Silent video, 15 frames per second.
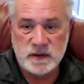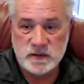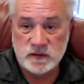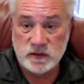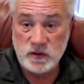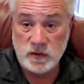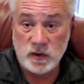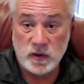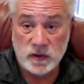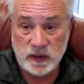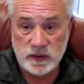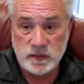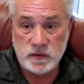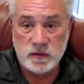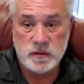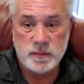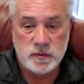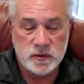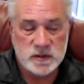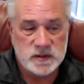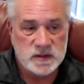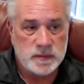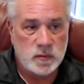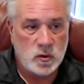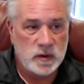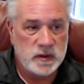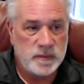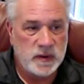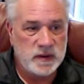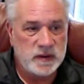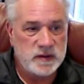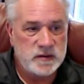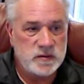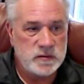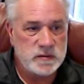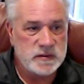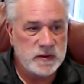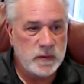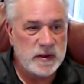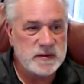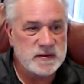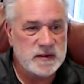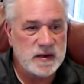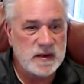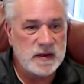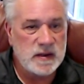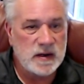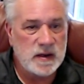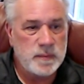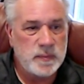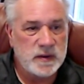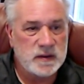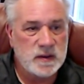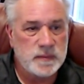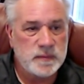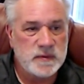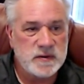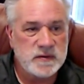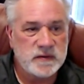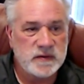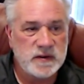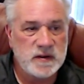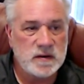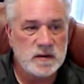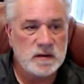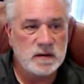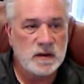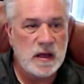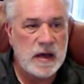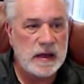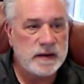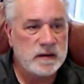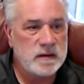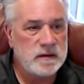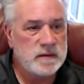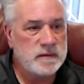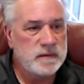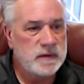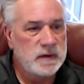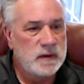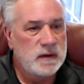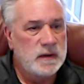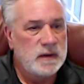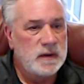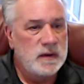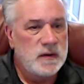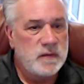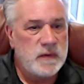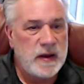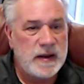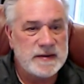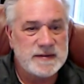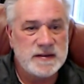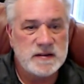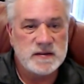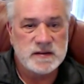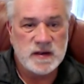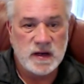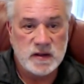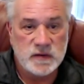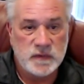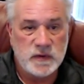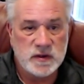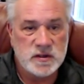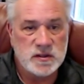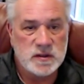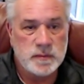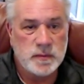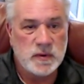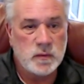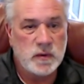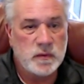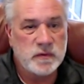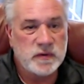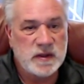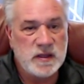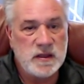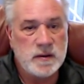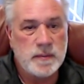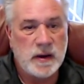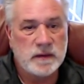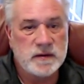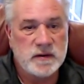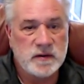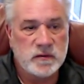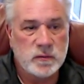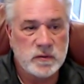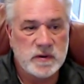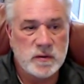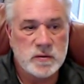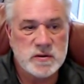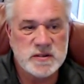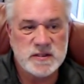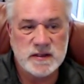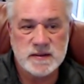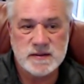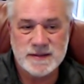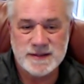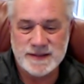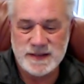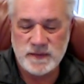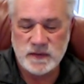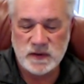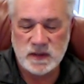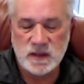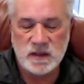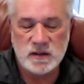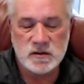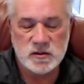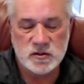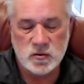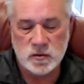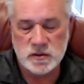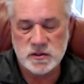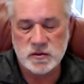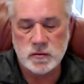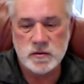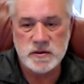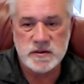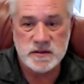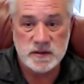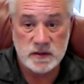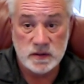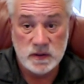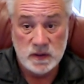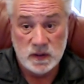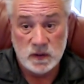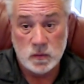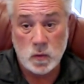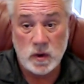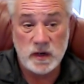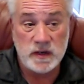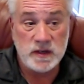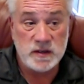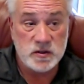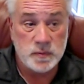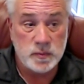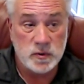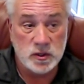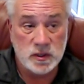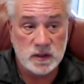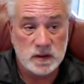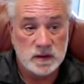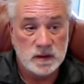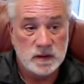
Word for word: So you know that I do the books in the morning, Monday, Tuesday, Wednesday, and I picked up this here. A lot of fantasy and science fiction, but what was key about this was there were six Stephen King short stories, one in each book.